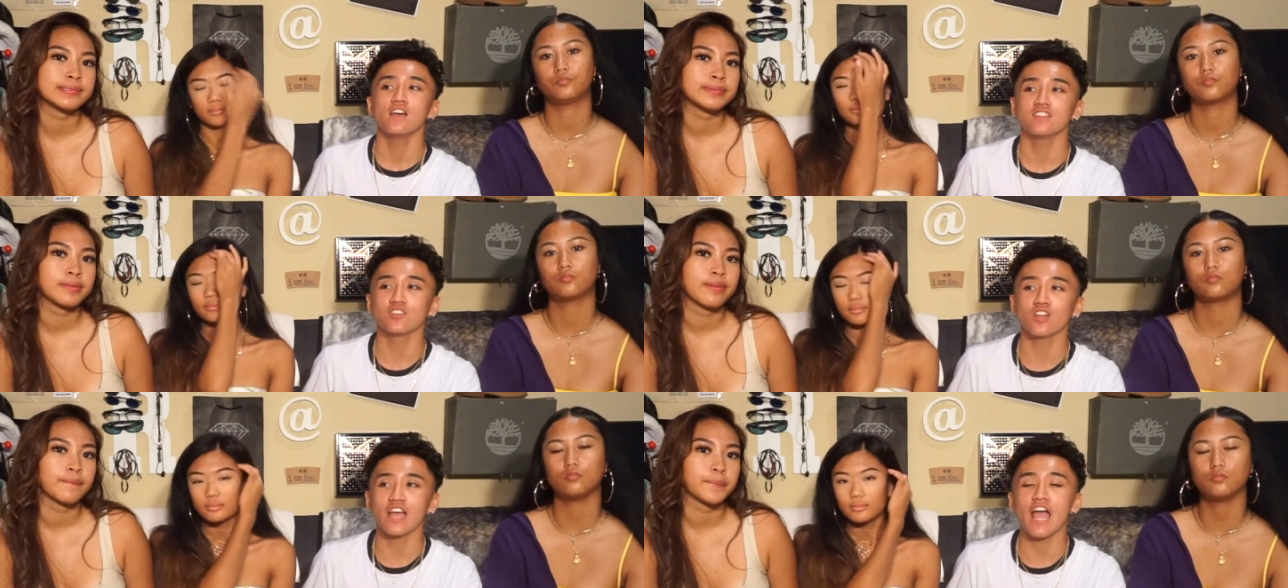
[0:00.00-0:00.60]

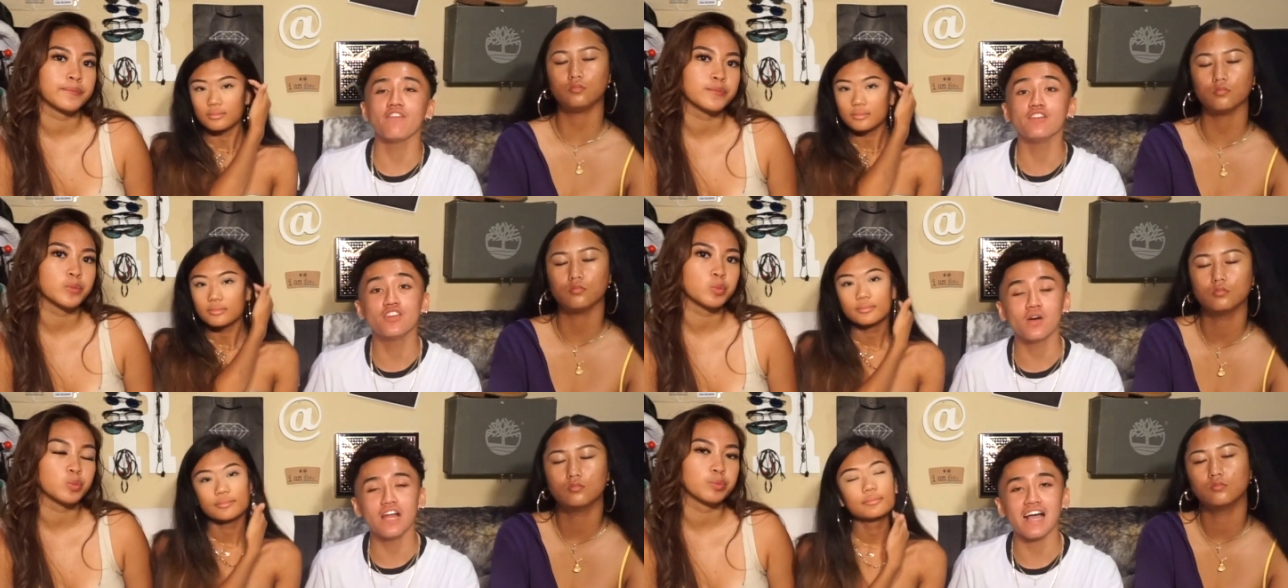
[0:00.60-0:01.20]
Speaker 1: So like
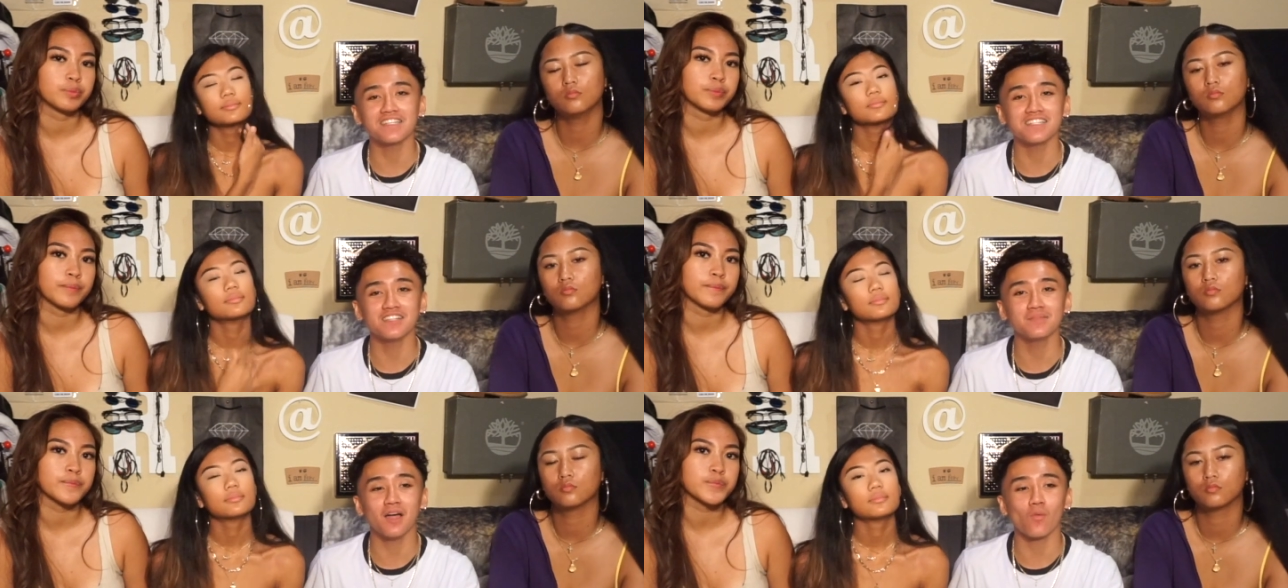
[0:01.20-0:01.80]
every year I'd
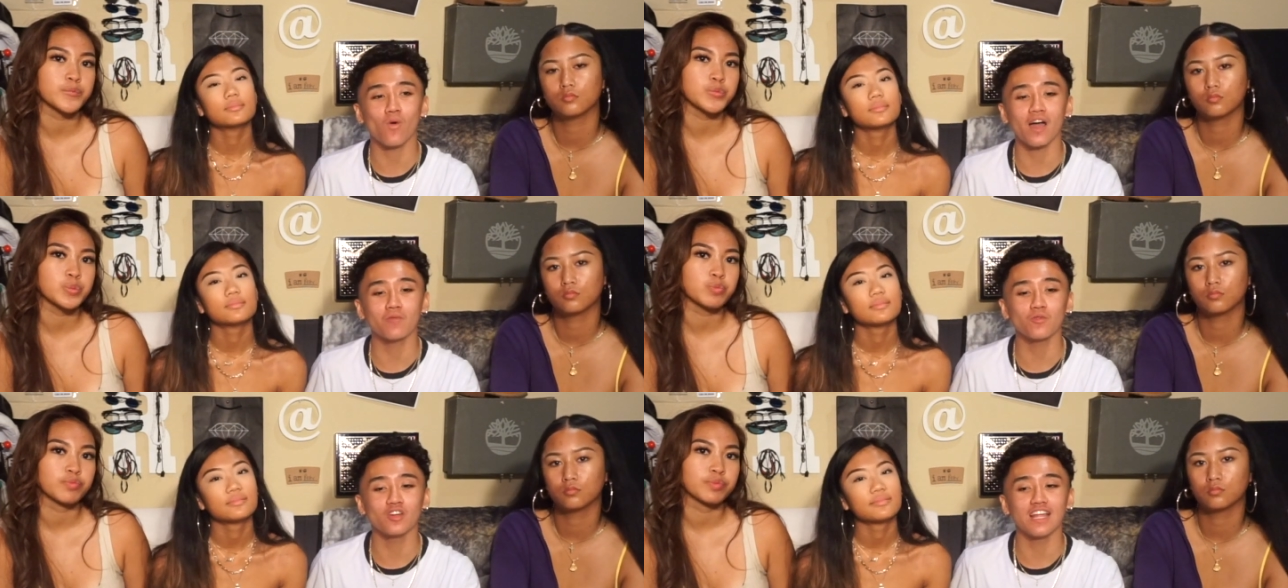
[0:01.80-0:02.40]
accidentally buy a
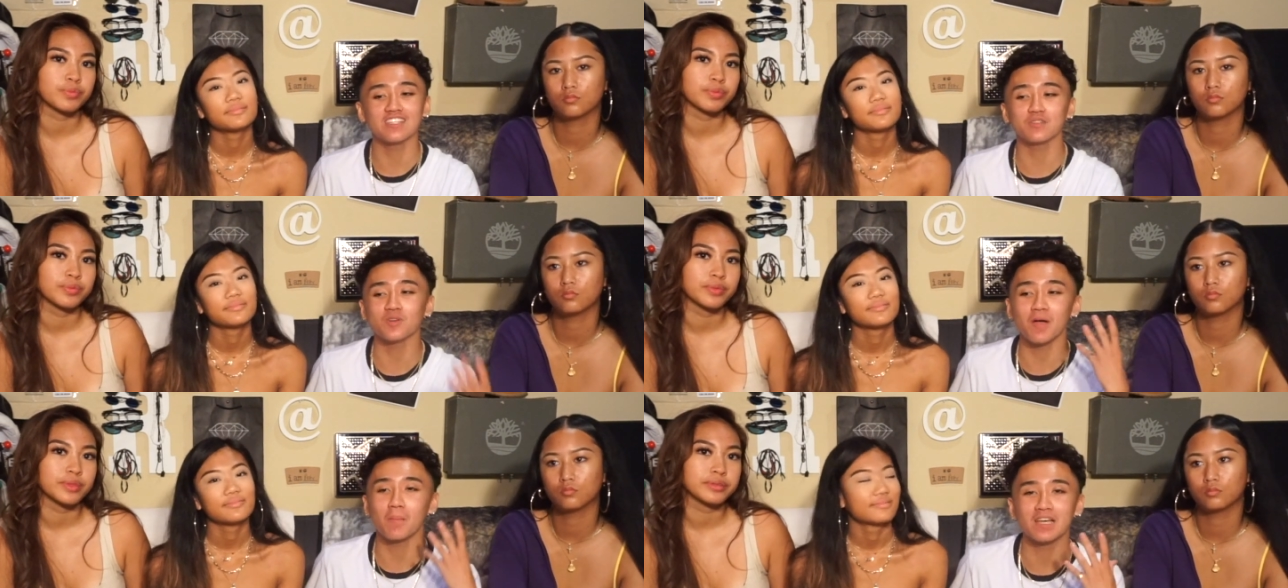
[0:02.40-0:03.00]
wide ruled, and it's
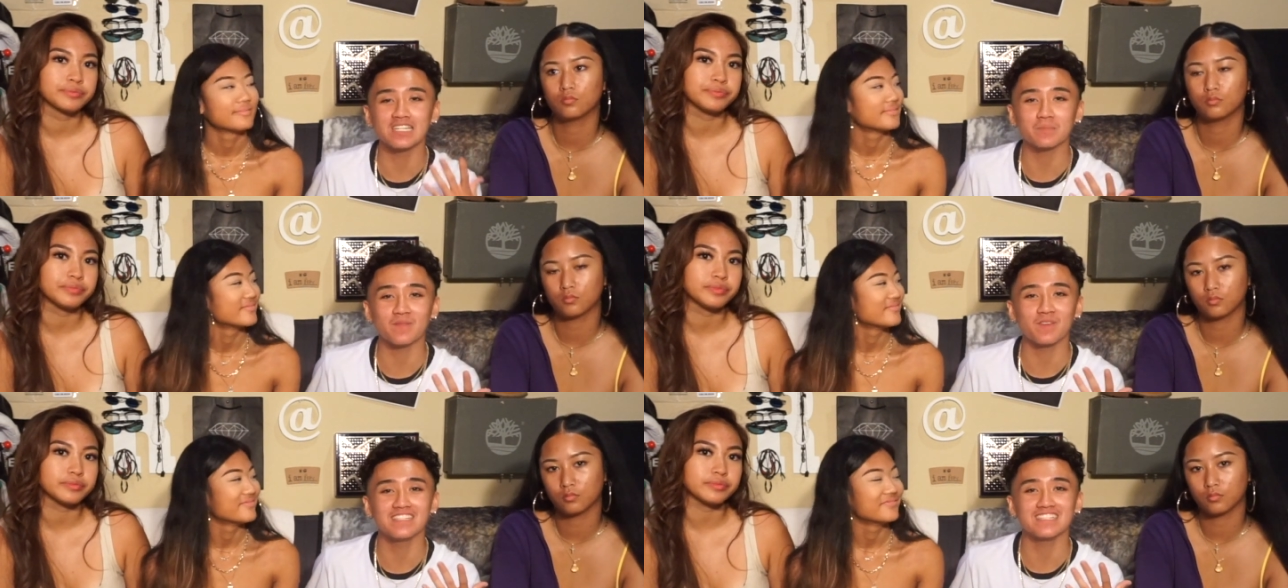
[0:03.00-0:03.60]
just one of my
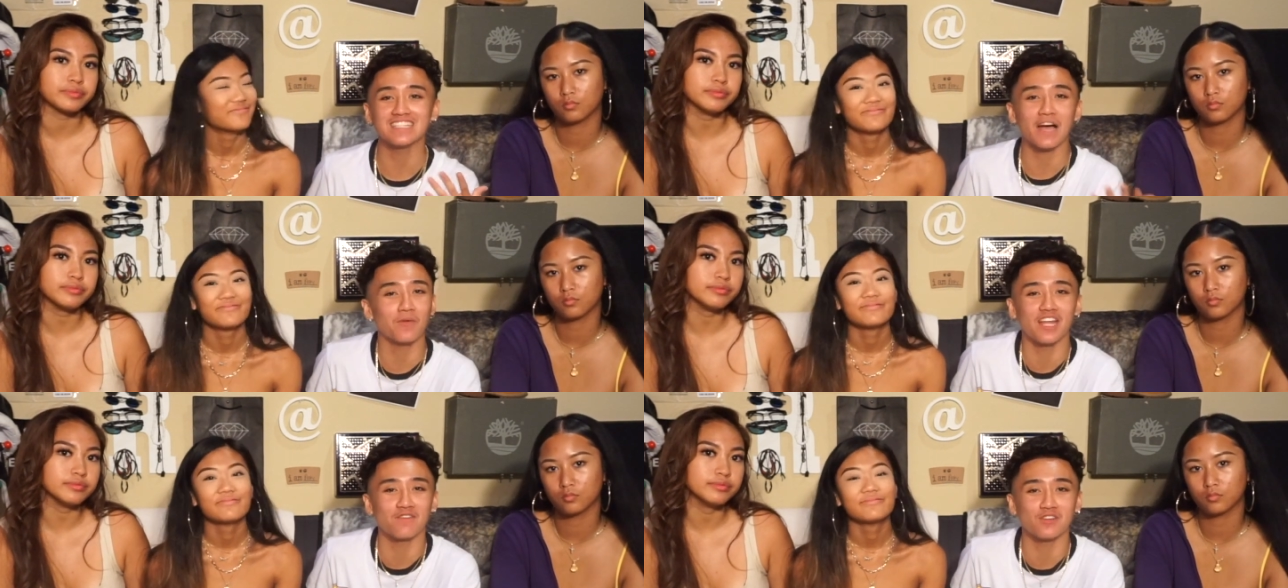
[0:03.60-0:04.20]
biggest pet peeves because then
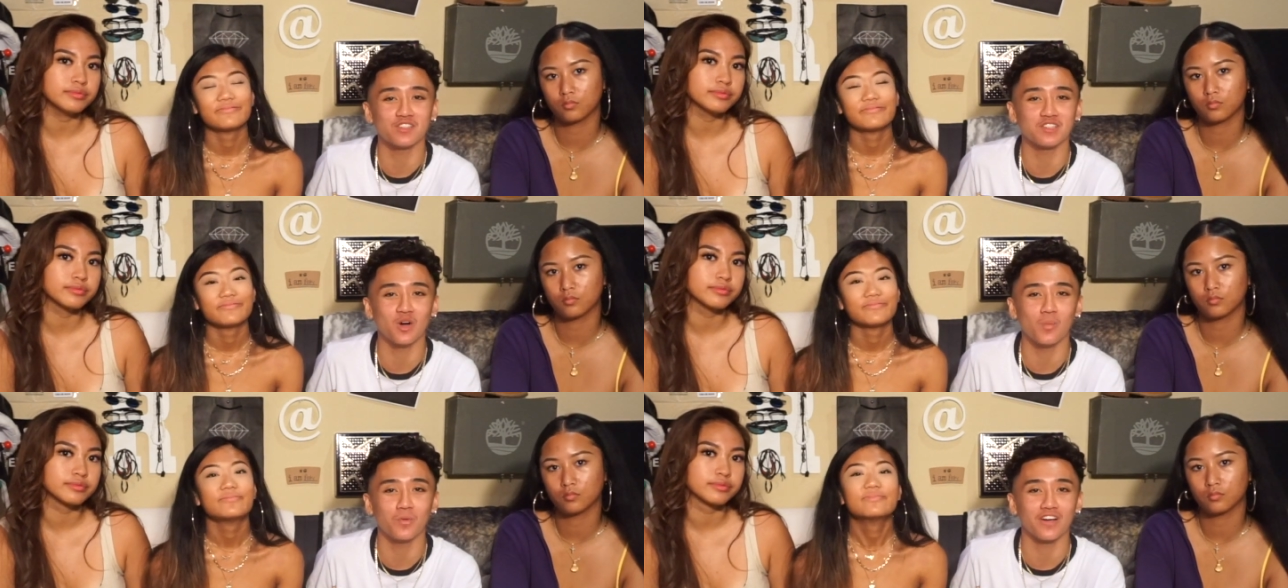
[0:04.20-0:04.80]
I would never use
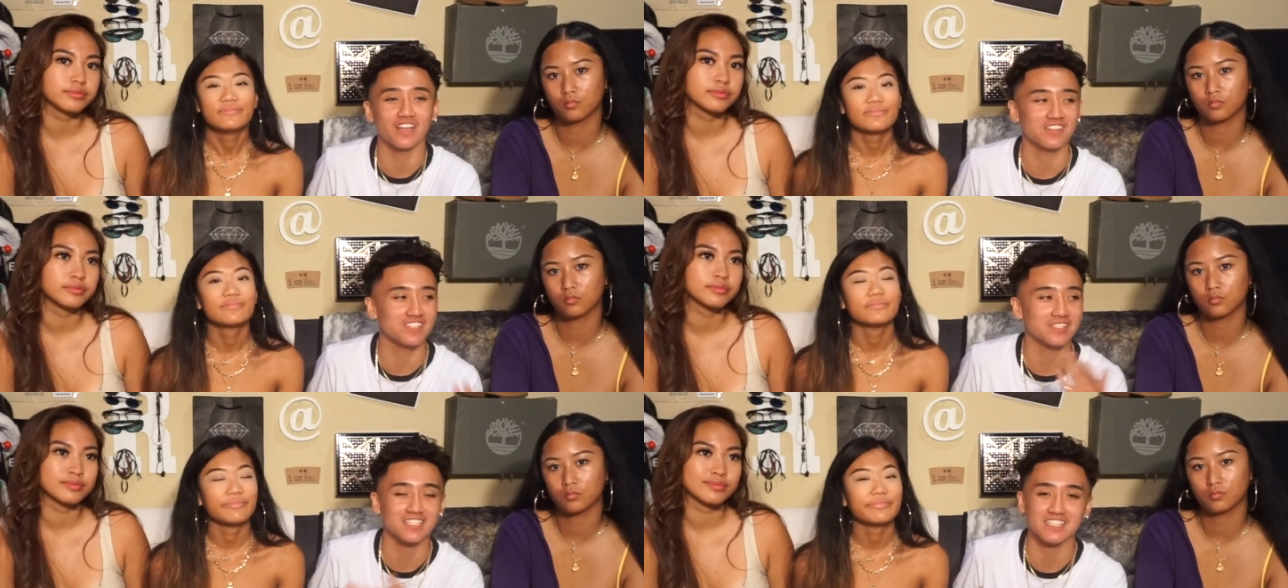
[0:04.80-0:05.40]
the notebook and
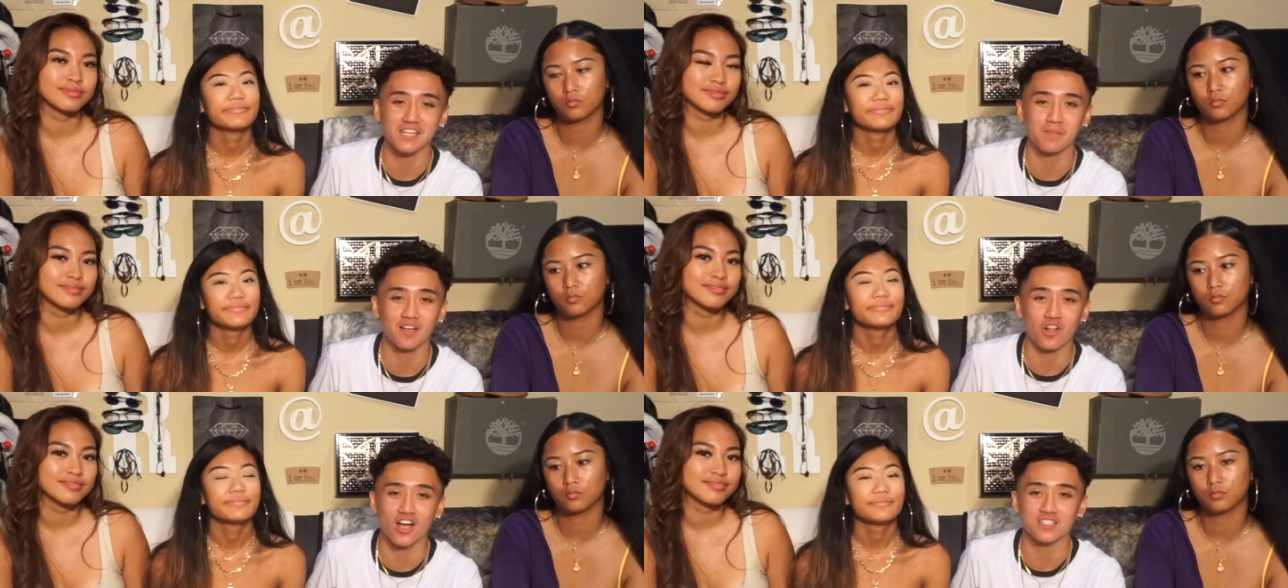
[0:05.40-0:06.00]
I just like sit
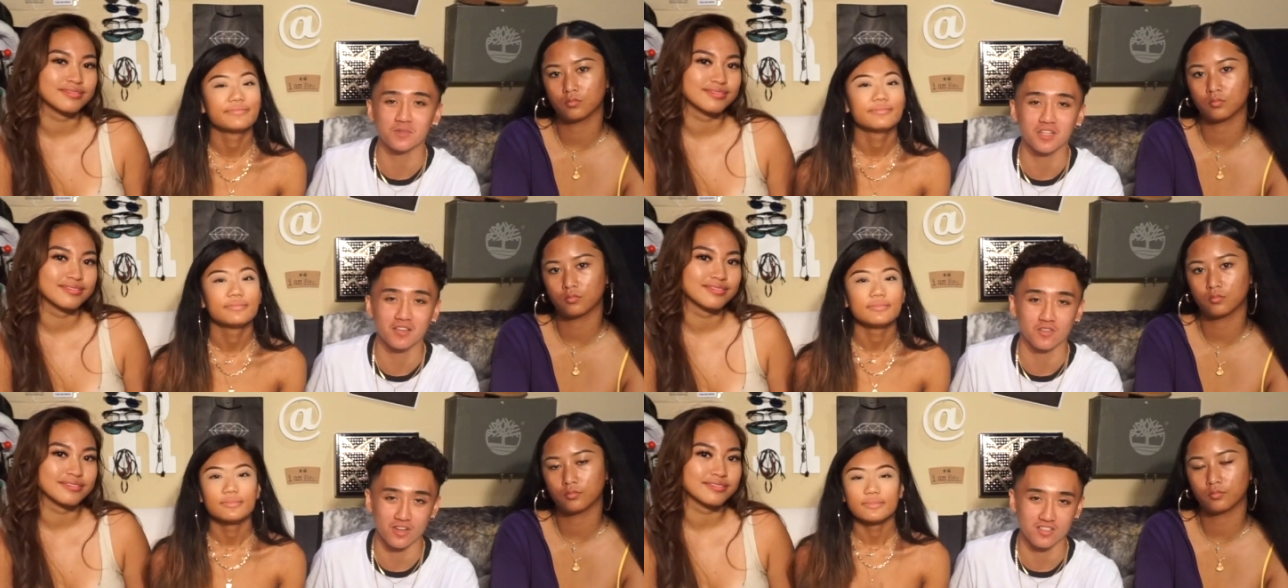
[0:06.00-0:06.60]
in my closet
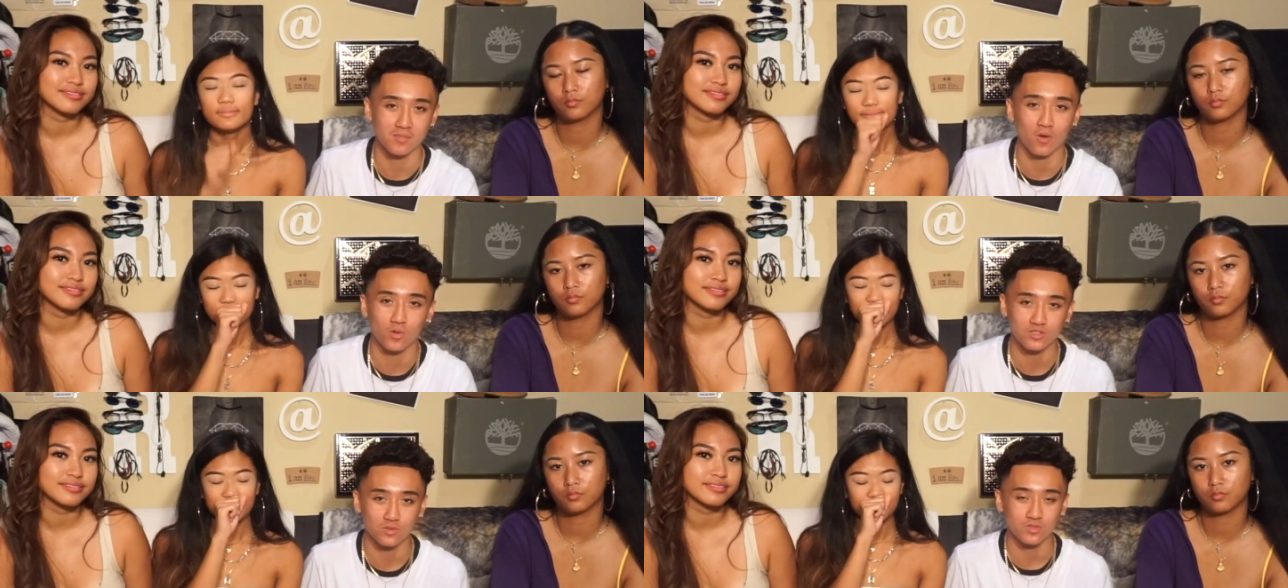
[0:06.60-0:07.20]
with like the rest of
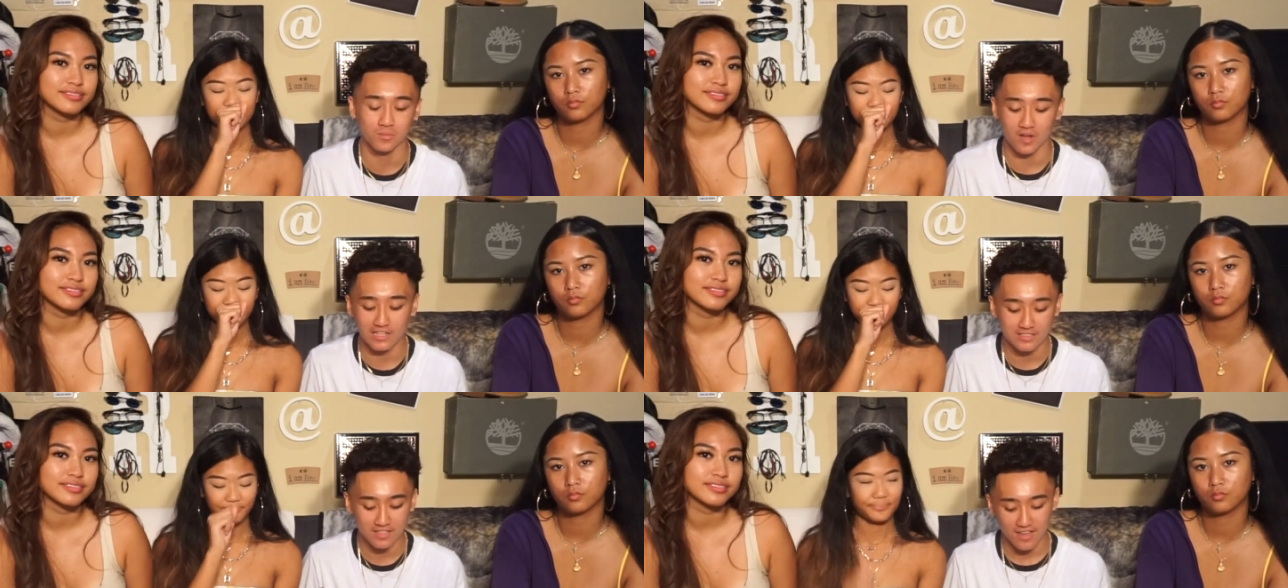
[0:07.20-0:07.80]
my old school
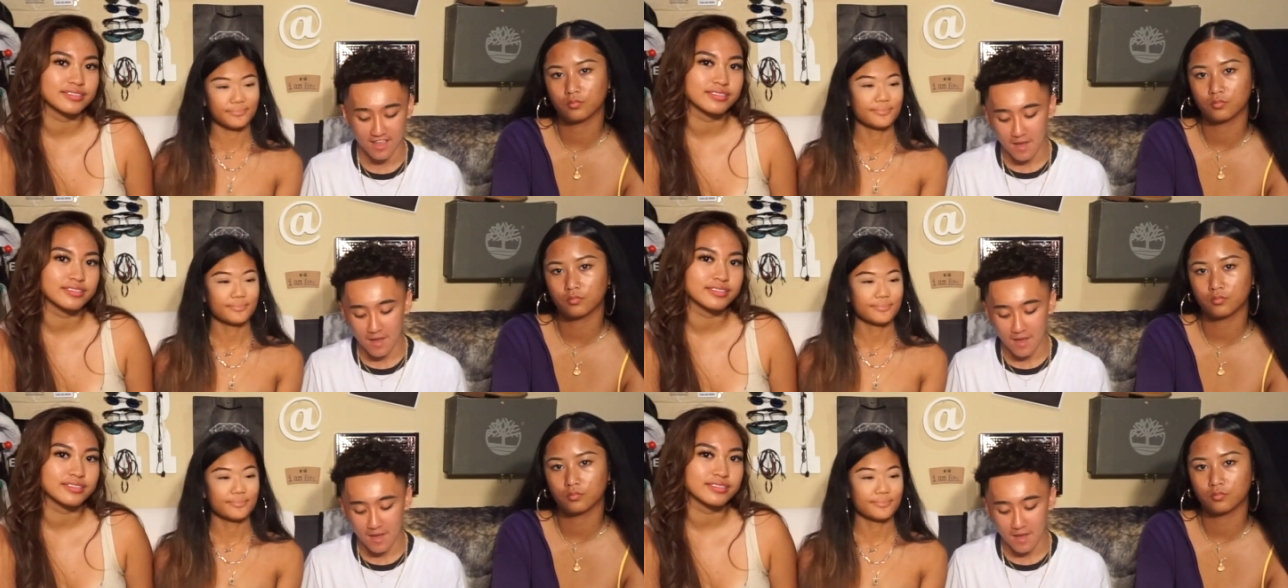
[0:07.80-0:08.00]
supplies.